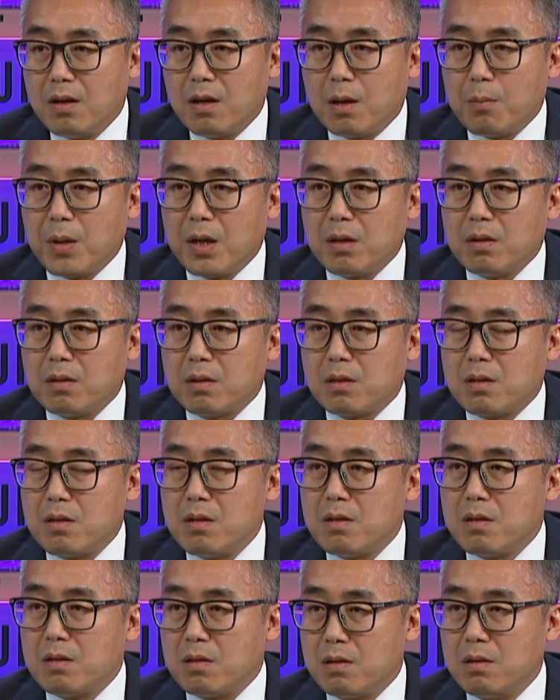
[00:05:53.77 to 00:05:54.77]
I mean,
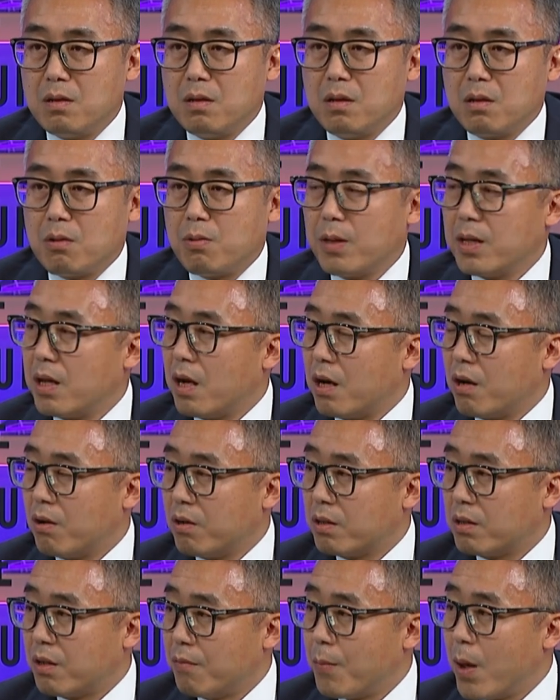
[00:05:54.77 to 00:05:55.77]
they're creating a
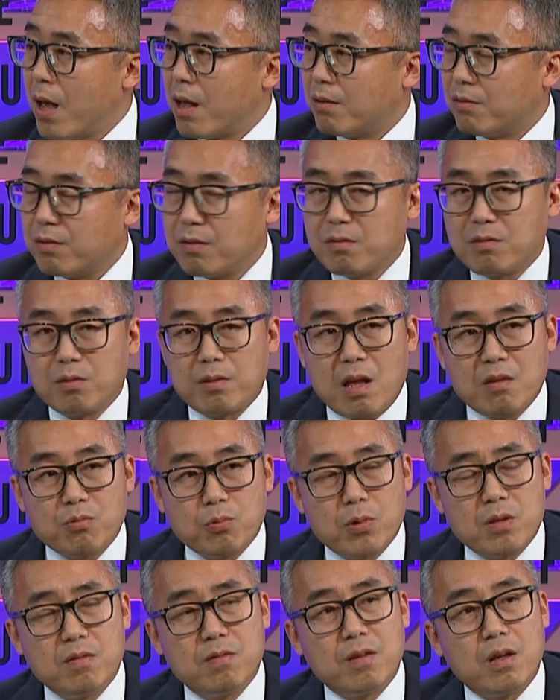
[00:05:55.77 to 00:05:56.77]
lot of demand. So that's
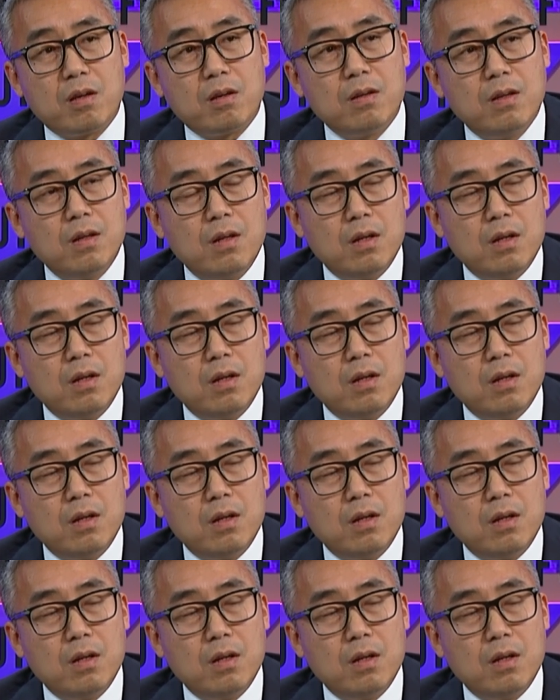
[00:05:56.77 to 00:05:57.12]
one thing.